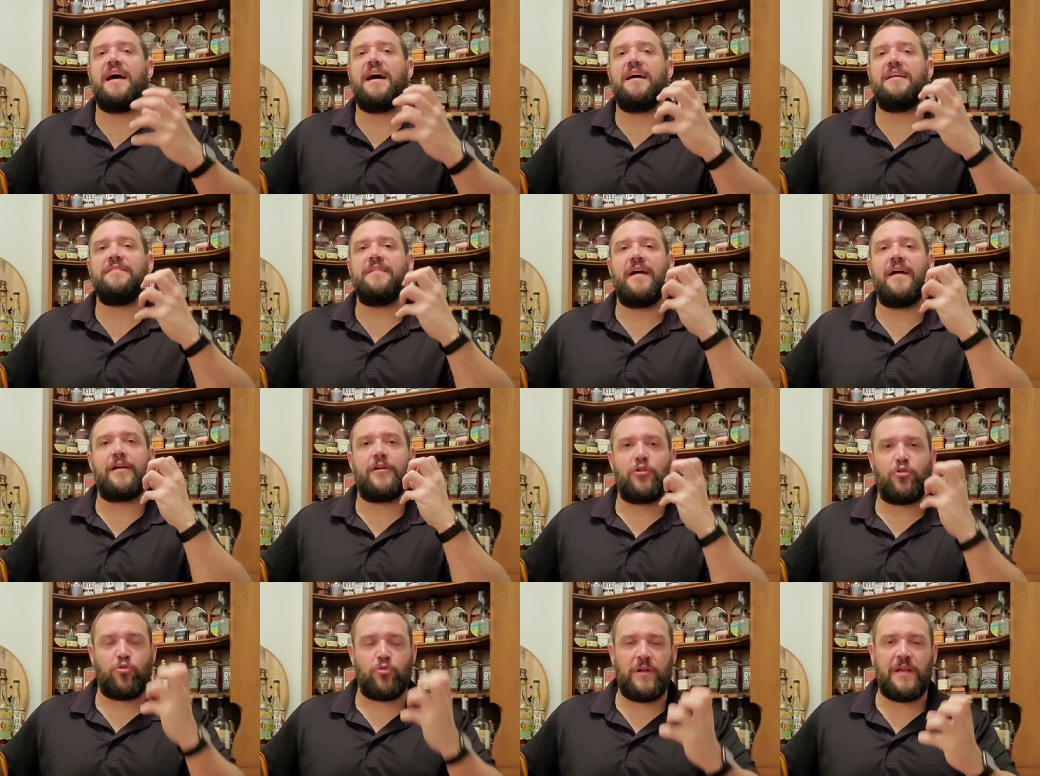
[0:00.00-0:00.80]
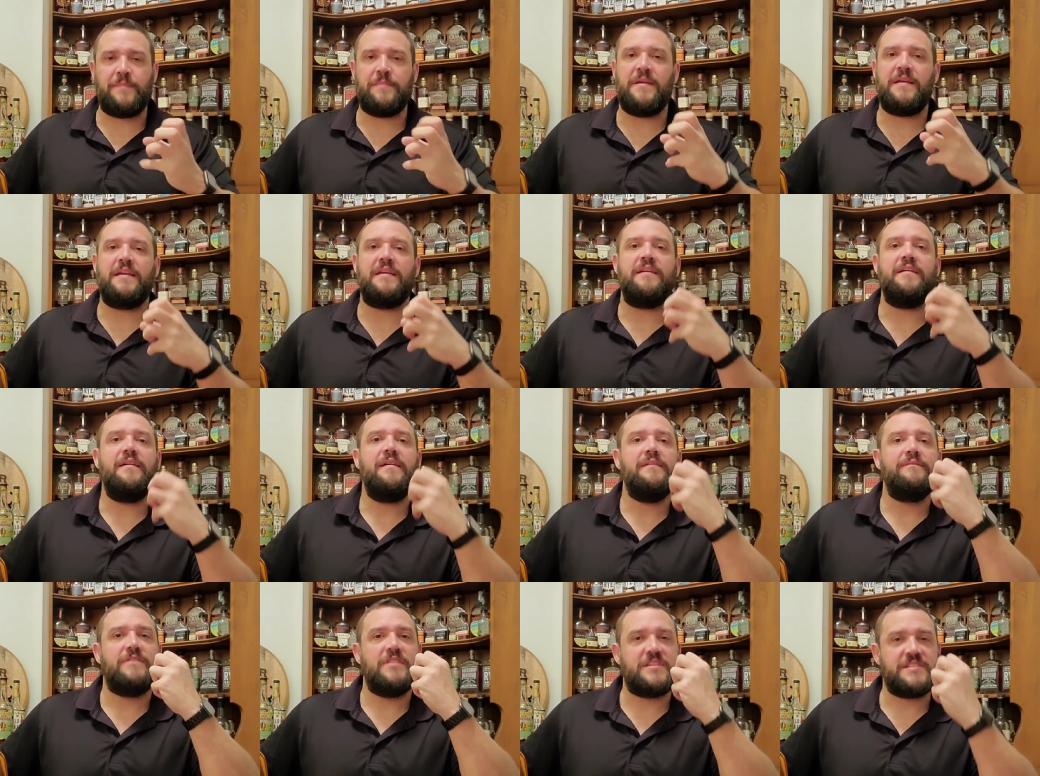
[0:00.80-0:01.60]
that that creamy
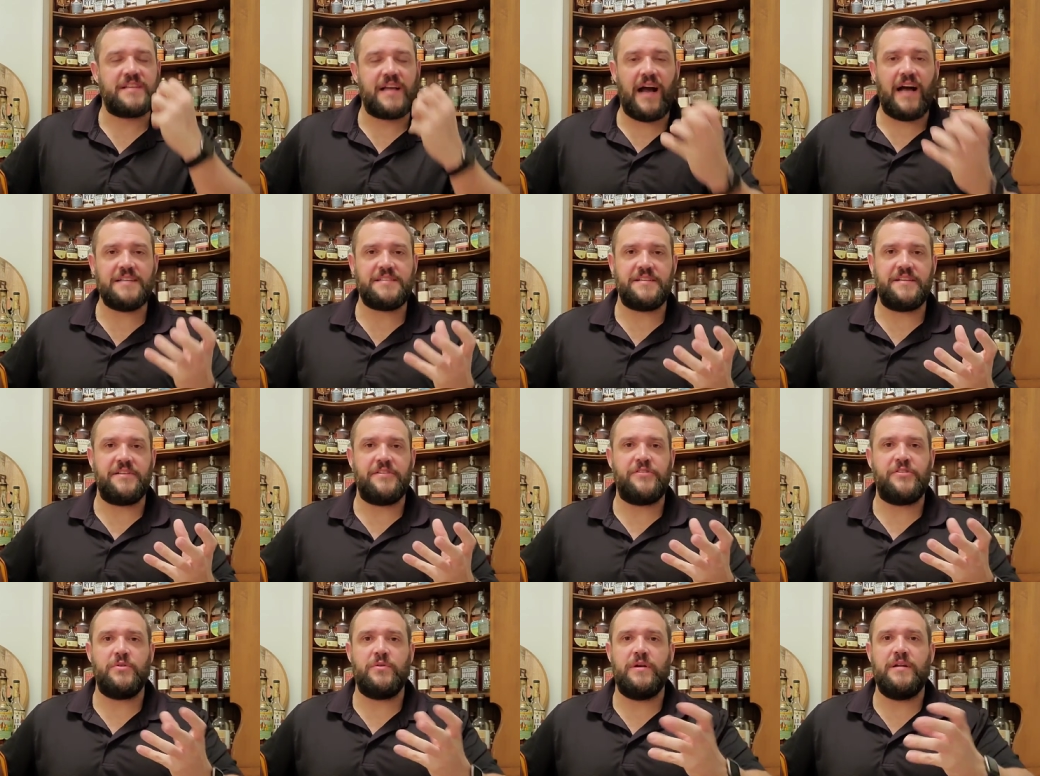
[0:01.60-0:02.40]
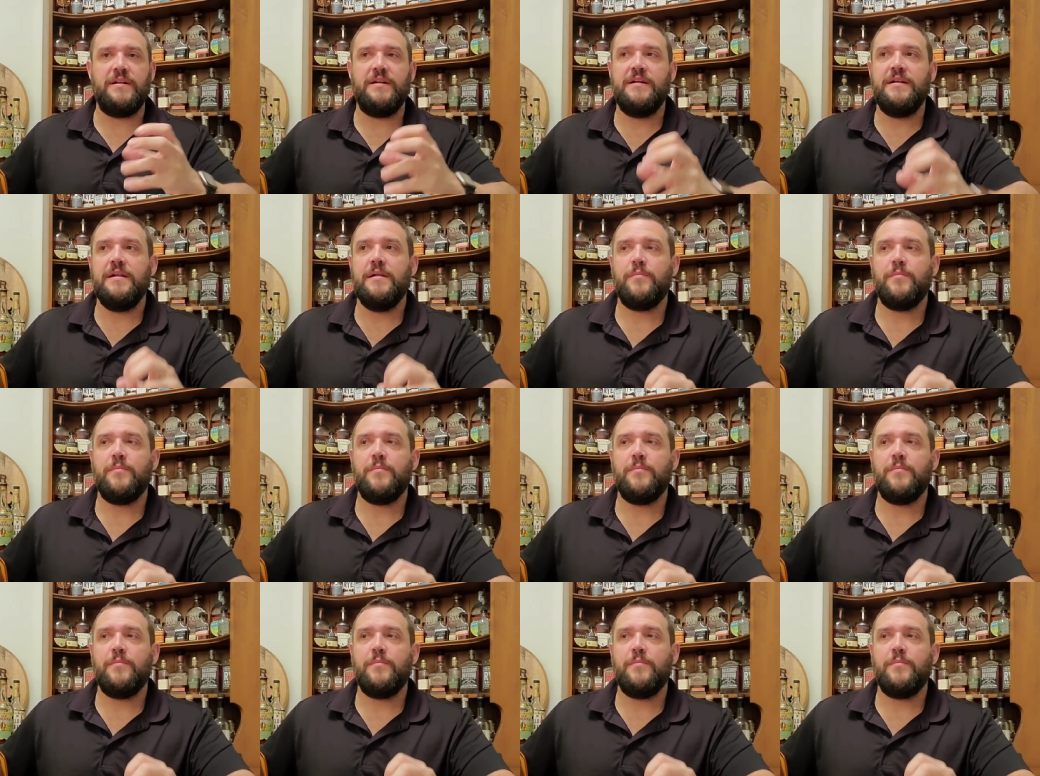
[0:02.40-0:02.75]
viscosity to it,